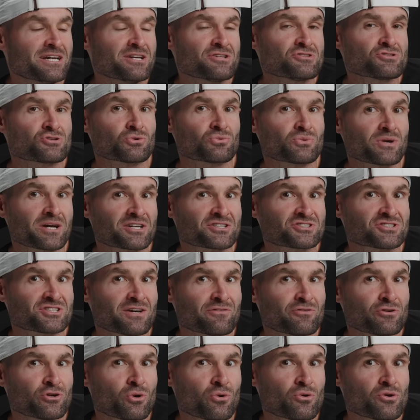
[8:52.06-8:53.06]
to Rec
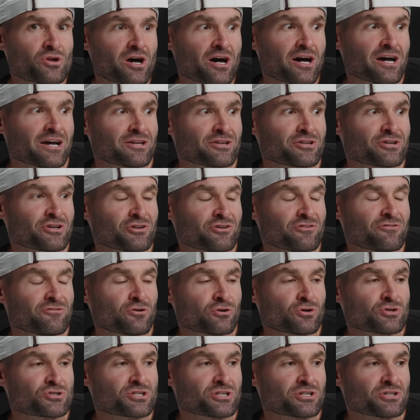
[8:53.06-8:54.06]
709
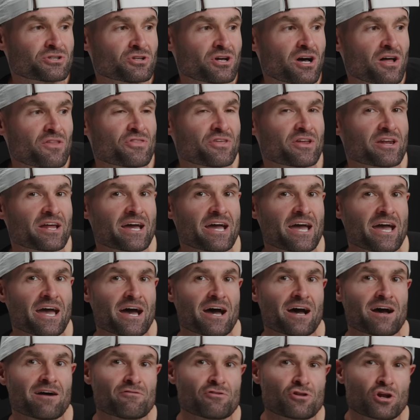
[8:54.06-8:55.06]
conversion LUT that I
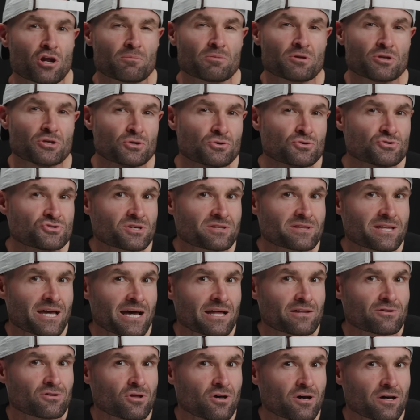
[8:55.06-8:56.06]
have, that I'll be using
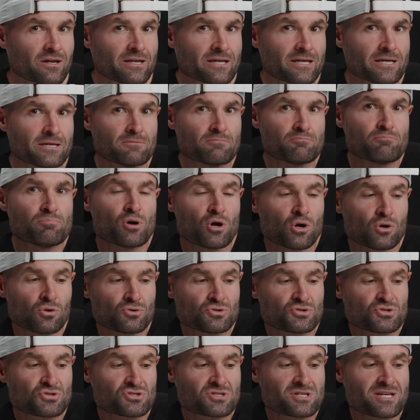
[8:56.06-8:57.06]
that LUT in
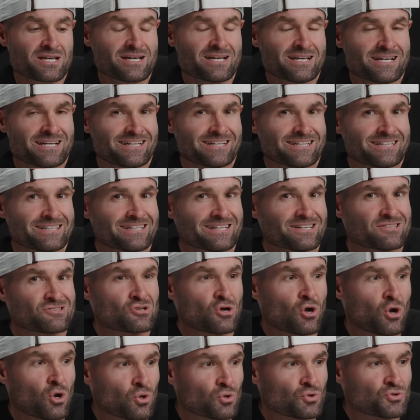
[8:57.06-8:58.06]
post. It's
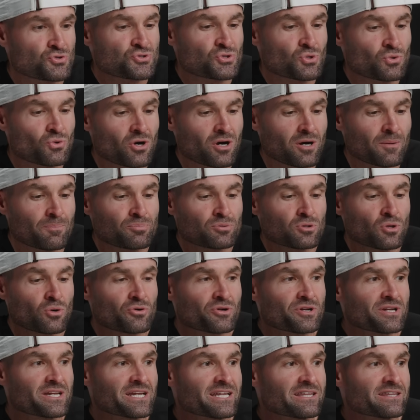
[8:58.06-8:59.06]
also
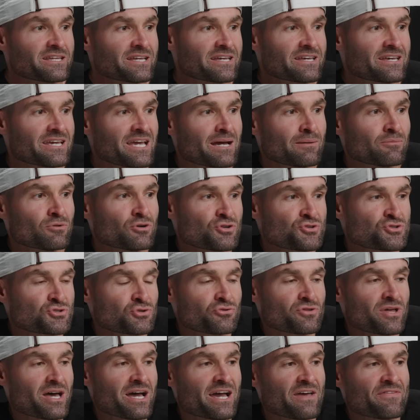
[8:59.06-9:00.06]
uploaded in the camera. So
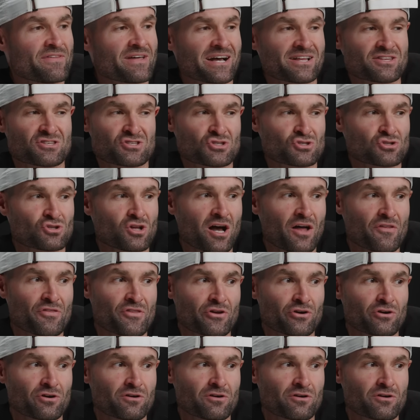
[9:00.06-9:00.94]
that in that slot there